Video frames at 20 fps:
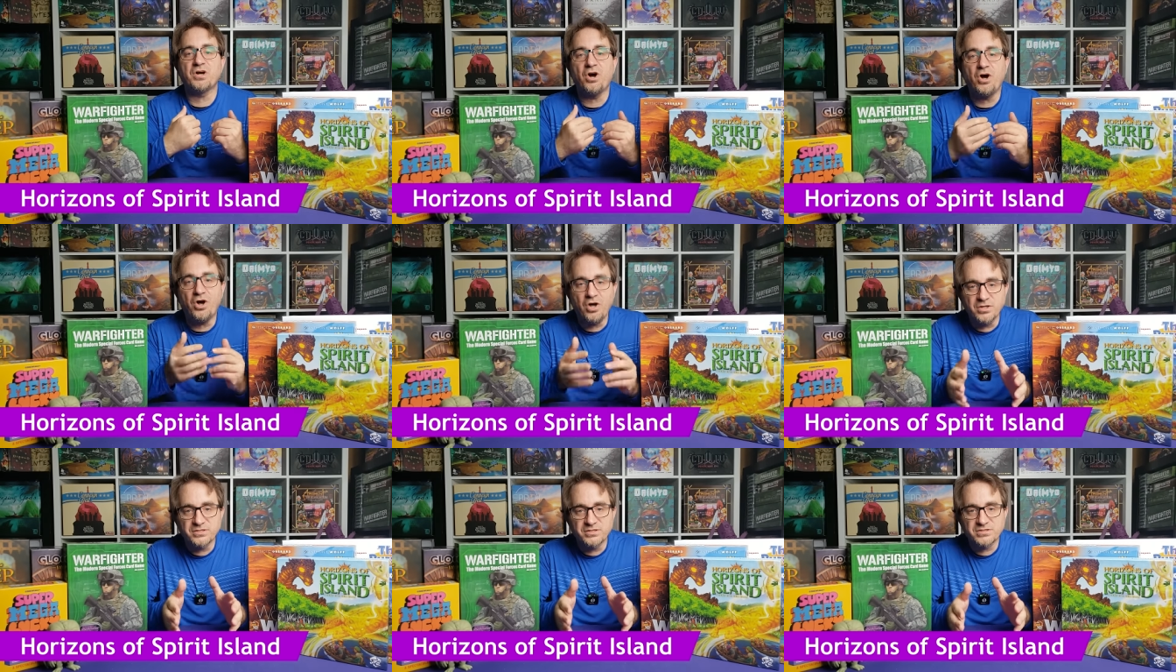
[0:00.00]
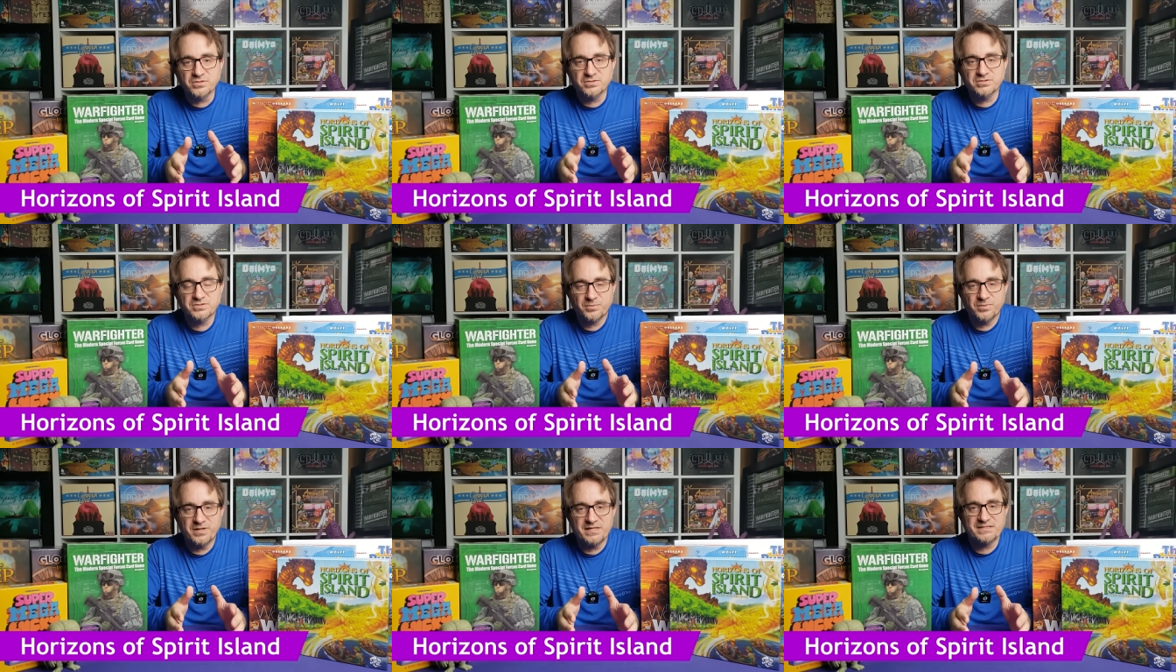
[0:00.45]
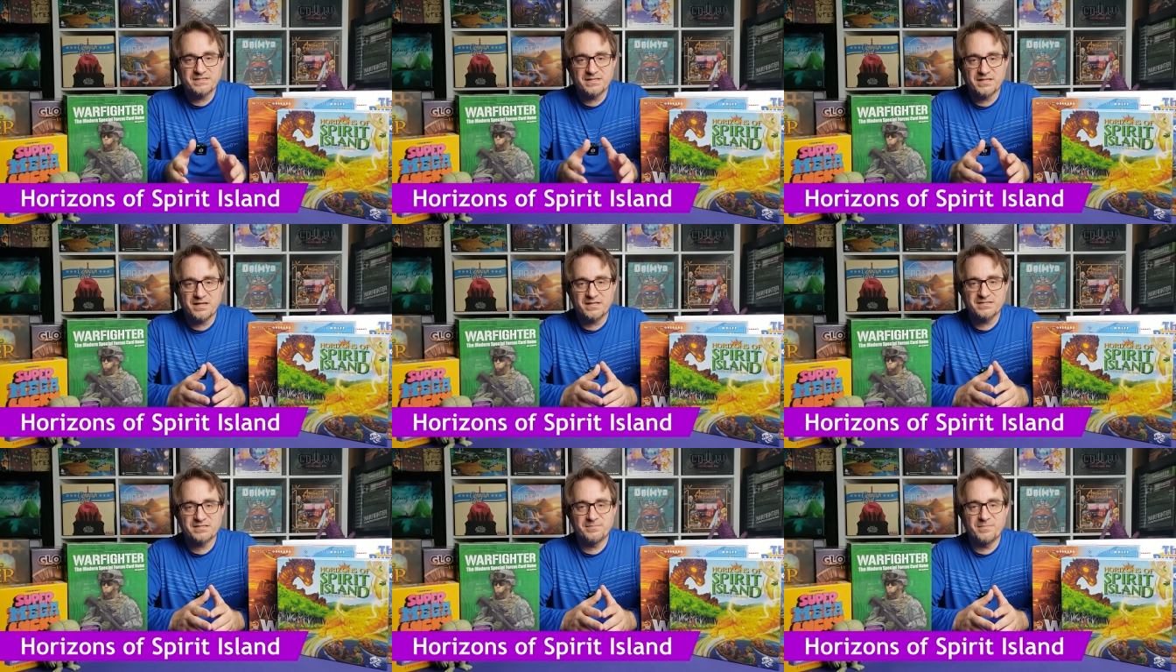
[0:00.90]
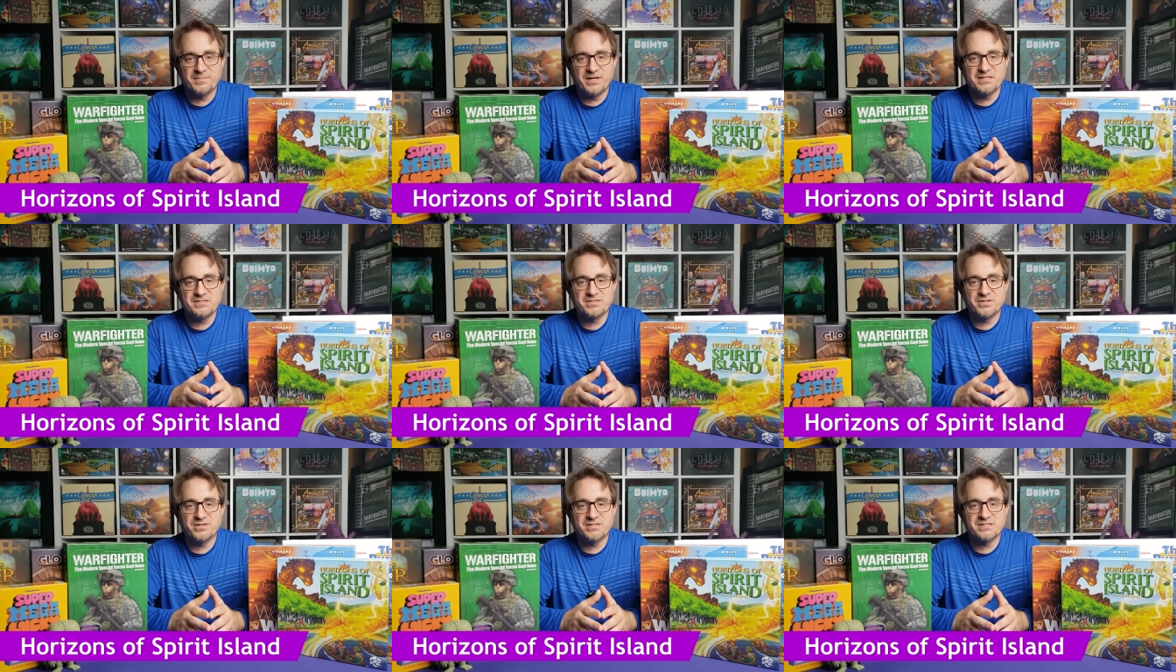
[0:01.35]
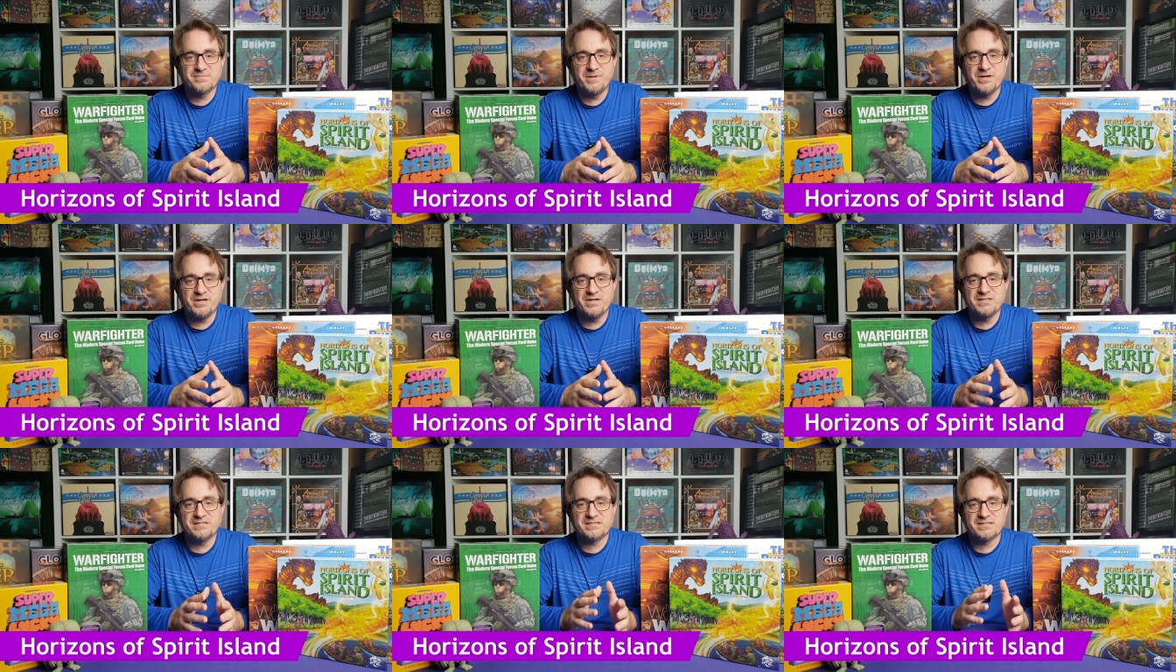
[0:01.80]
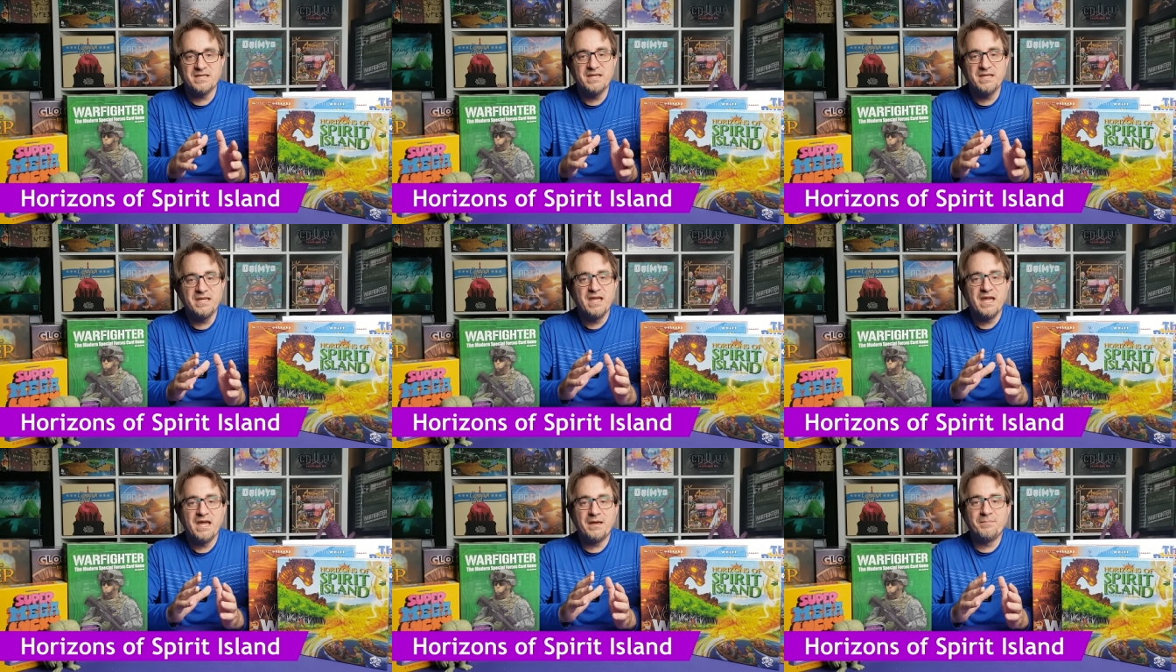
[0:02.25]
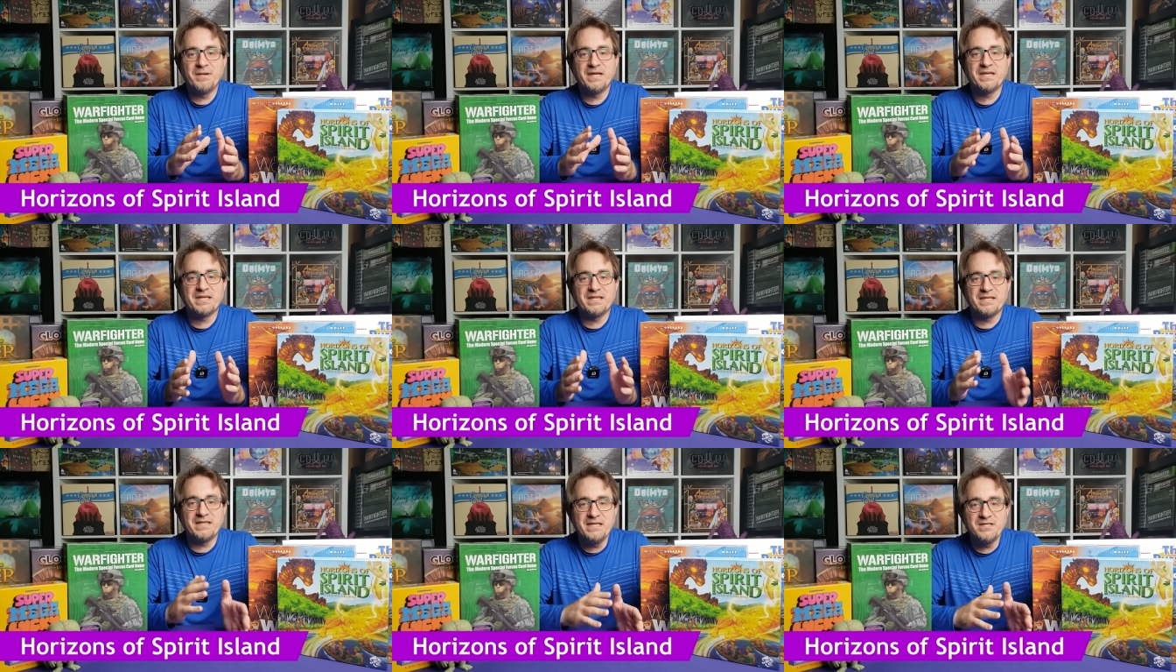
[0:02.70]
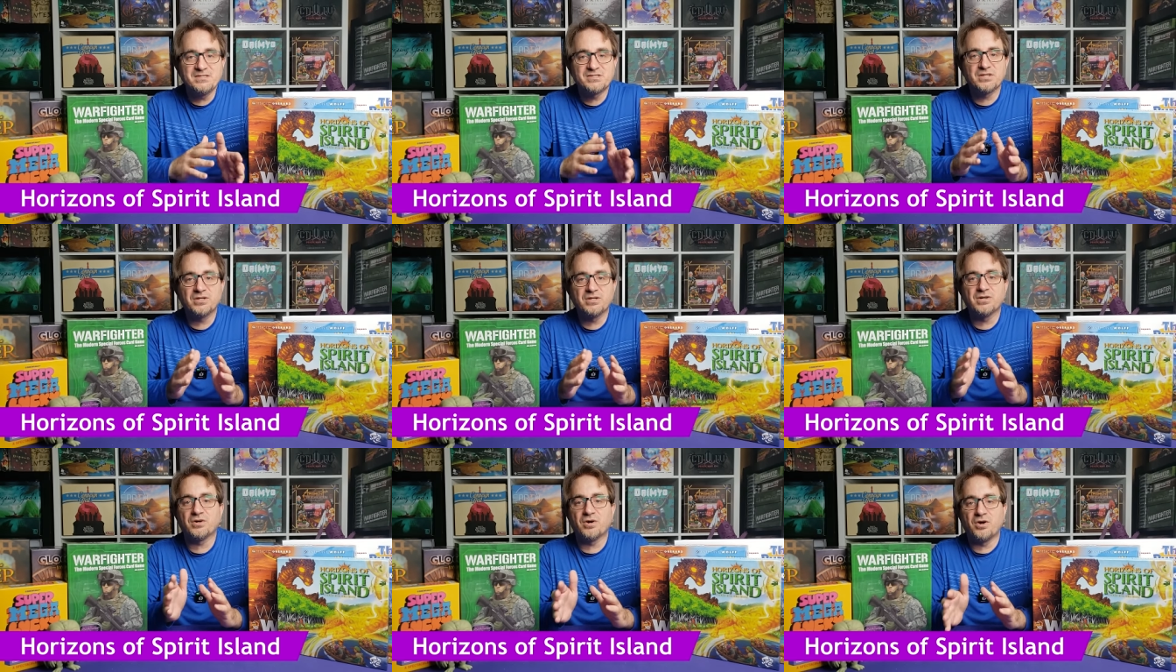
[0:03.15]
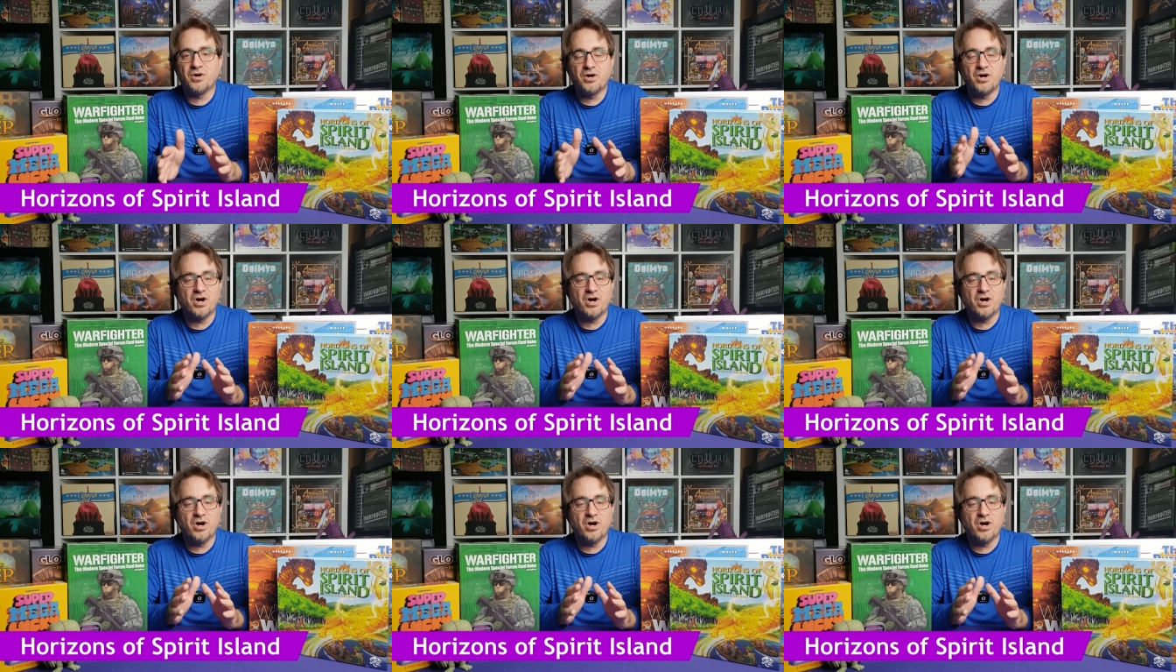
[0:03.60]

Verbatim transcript: all sorts of ways to customize your experience and make it easier or